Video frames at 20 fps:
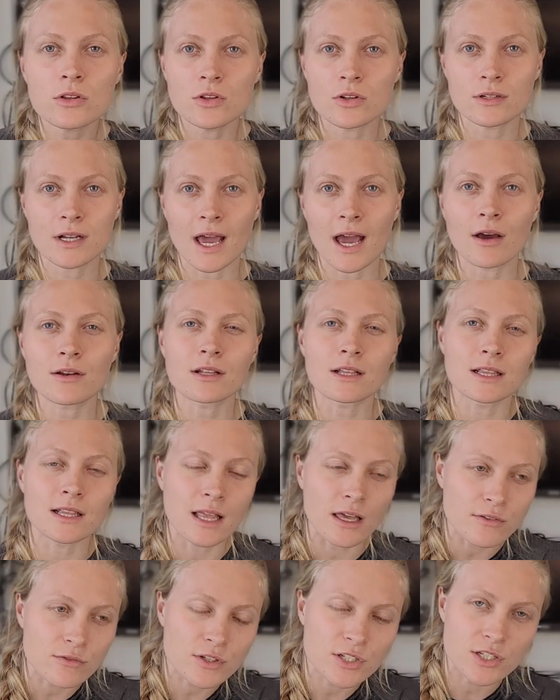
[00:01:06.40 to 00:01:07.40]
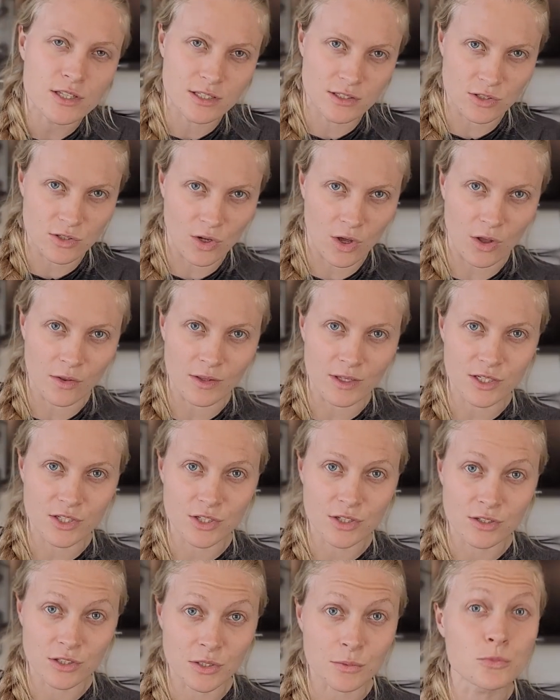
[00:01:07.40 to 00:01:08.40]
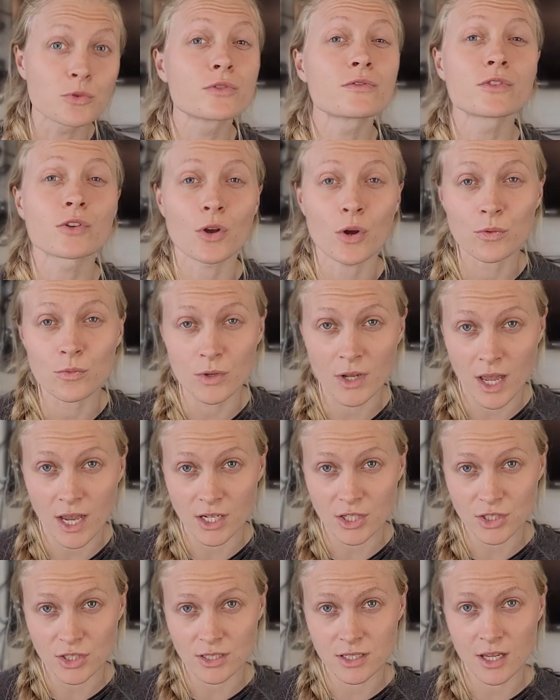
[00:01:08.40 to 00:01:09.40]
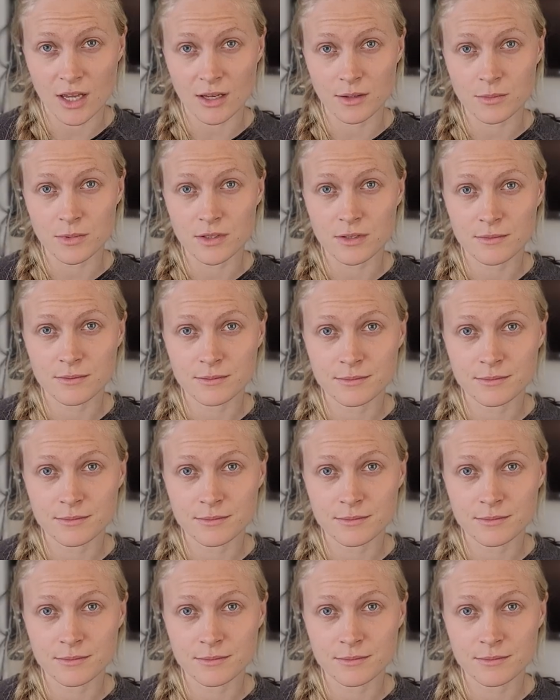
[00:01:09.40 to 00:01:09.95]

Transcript: learn how to leverage this knowledge to improve your own reaction times.